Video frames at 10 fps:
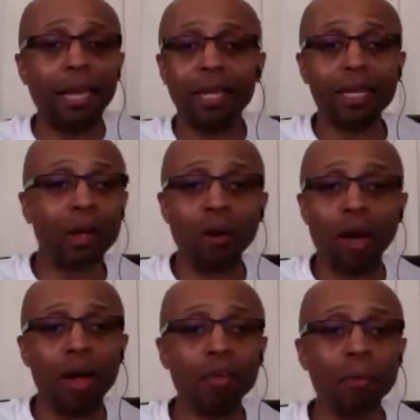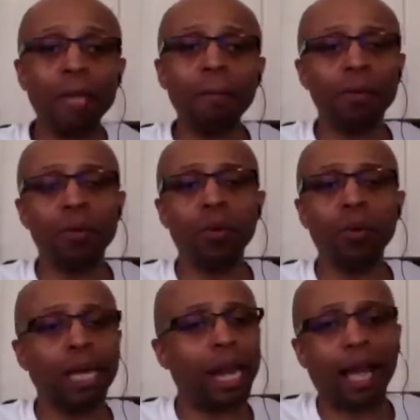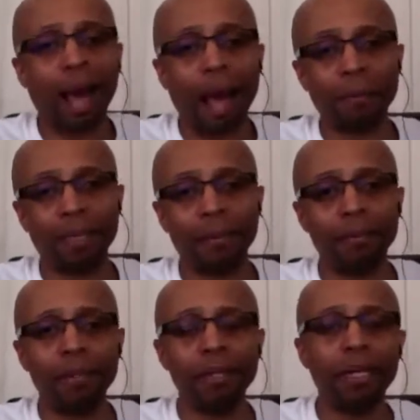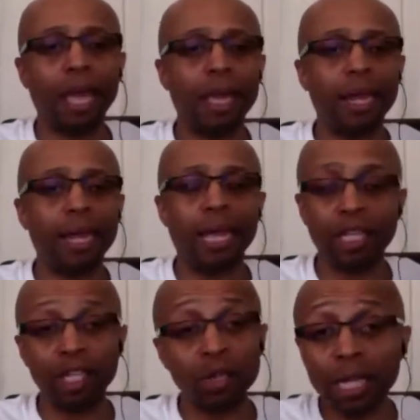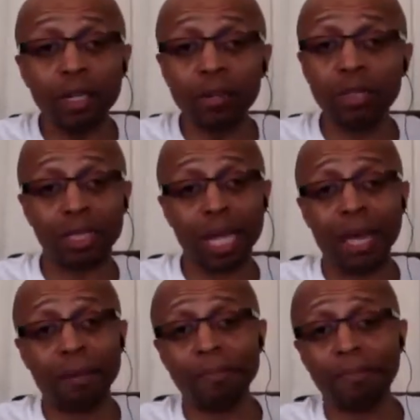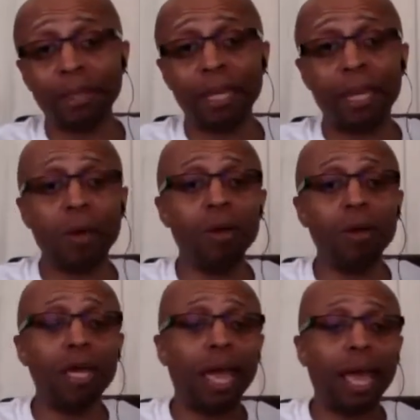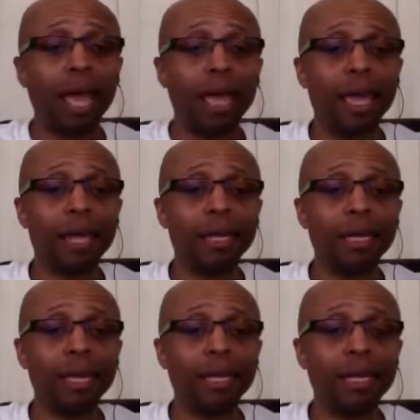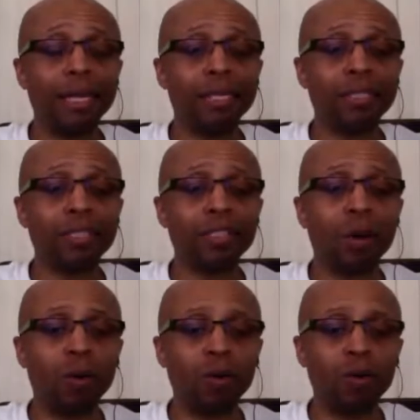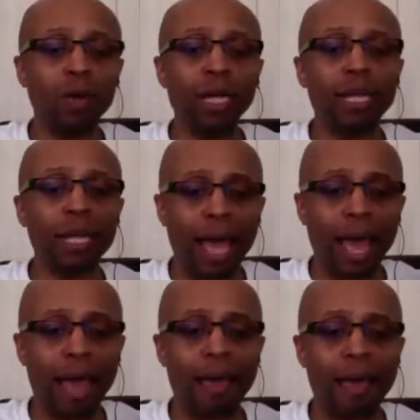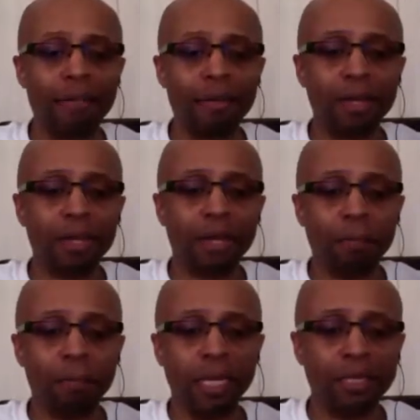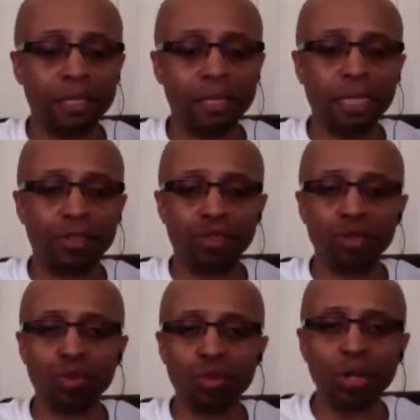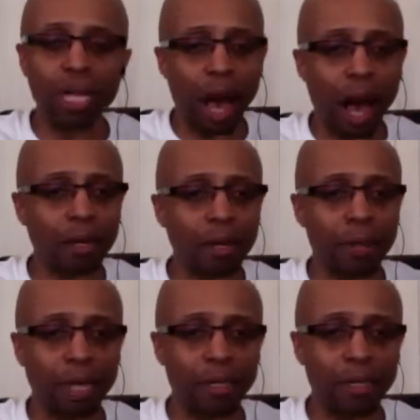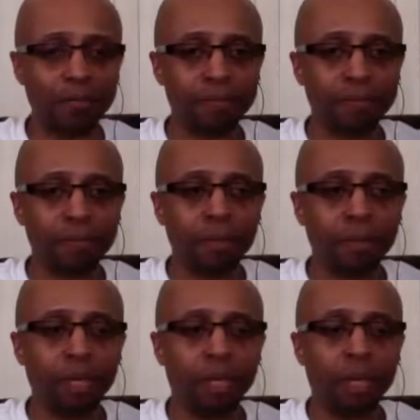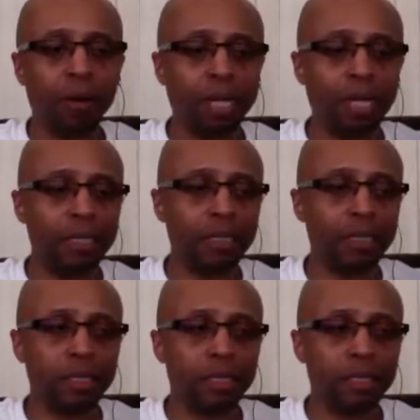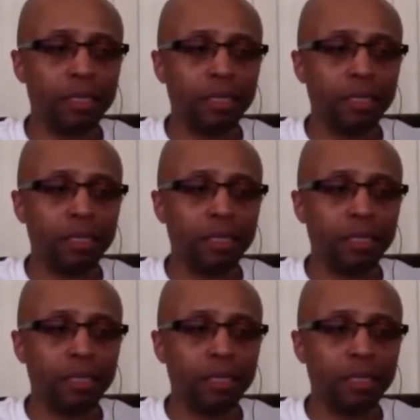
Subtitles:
I look at what other people are doing, and I copy it. And you need to do the same, you know. And so really to have a business that truly automated, you know, it's